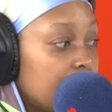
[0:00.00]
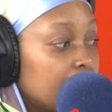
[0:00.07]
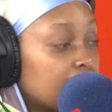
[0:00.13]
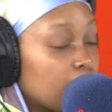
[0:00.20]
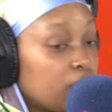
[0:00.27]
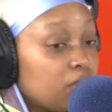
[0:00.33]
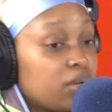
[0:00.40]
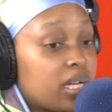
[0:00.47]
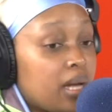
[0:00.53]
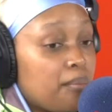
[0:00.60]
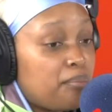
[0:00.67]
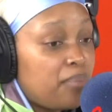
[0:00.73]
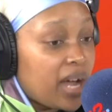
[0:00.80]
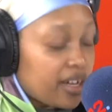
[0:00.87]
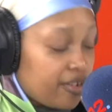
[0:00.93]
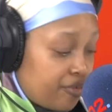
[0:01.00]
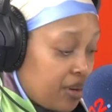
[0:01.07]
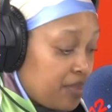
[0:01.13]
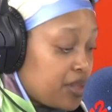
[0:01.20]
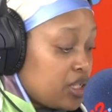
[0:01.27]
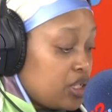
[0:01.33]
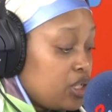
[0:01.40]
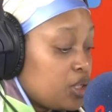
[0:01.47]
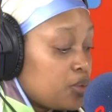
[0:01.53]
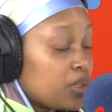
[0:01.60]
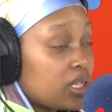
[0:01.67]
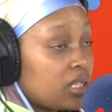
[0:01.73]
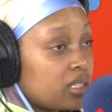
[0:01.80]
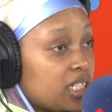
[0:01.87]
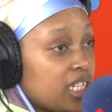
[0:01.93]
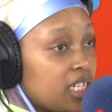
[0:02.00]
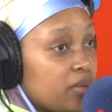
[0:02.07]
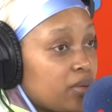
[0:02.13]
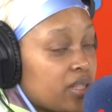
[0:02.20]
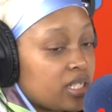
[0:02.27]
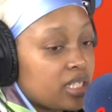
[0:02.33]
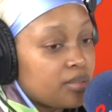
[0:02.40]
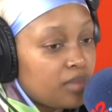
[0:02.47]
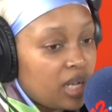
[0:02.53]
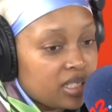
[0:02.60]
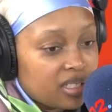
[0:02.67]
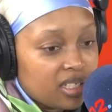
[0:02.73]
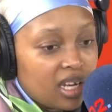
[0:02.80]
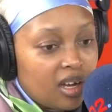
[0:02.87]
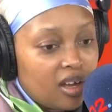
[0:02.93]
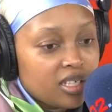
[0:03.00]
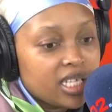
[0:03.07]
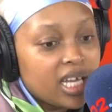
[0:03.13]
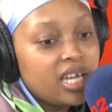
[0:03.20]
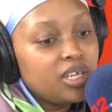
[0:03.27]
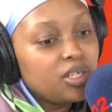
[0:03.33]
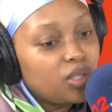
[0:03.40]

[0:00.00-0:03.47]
So when we come back from the news, we continue with this masterclass.